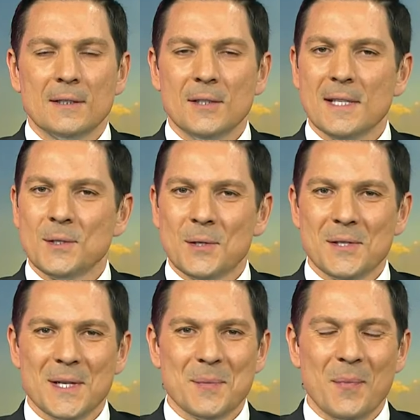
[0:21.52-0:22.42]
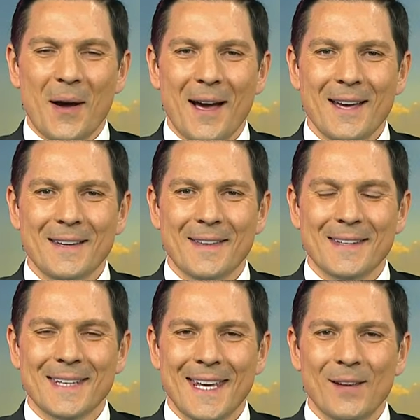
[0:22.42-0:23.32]
she didn't just sit by. They
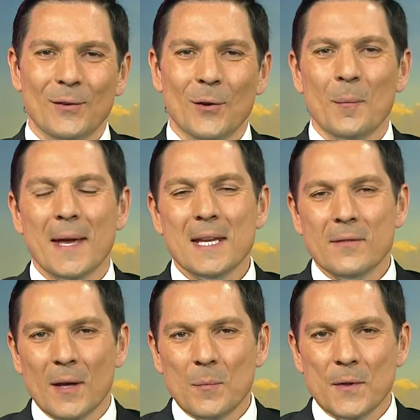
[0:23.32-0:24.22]
had to cancel their main event,